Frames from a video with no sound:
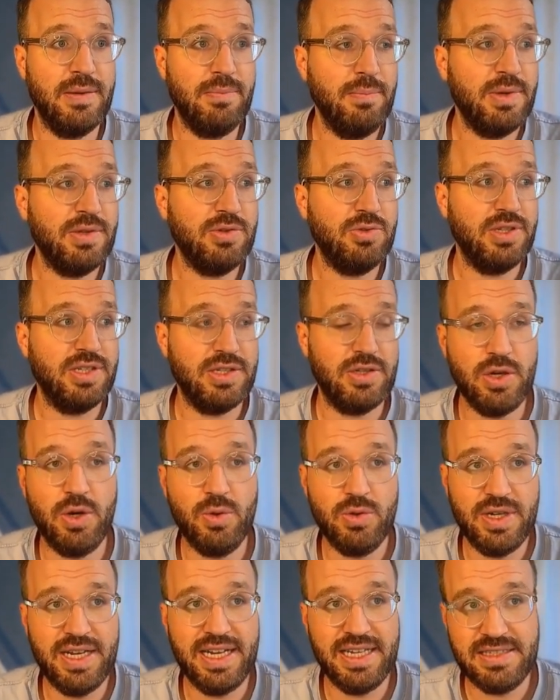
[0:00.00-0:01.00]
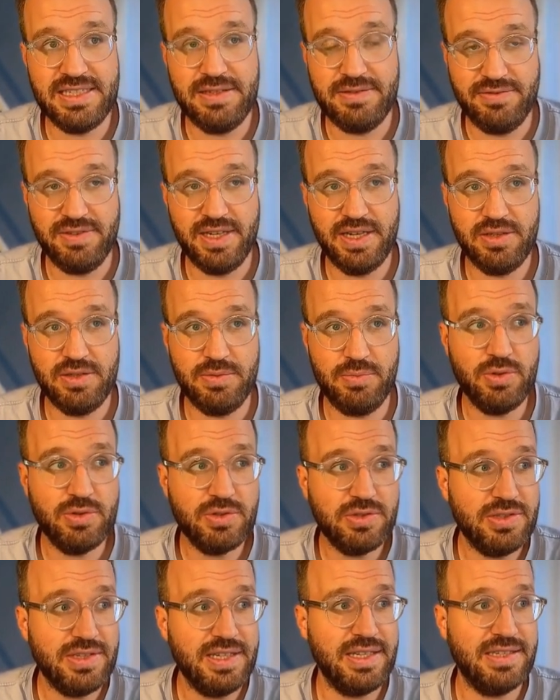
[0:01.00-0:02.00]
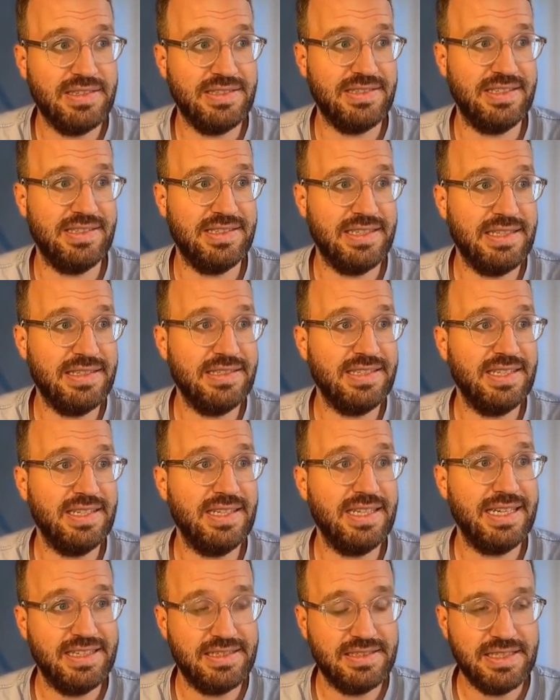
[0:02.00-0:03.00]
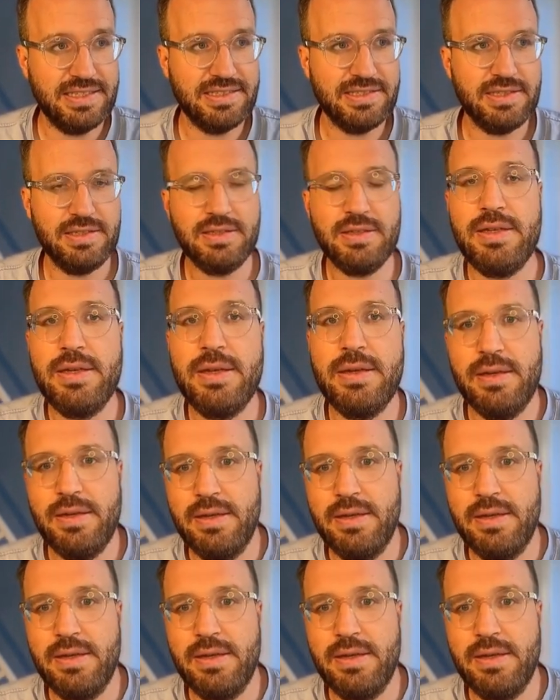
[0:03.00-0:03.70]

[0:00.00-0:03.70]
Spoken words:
between correlating variables that is statistically existent,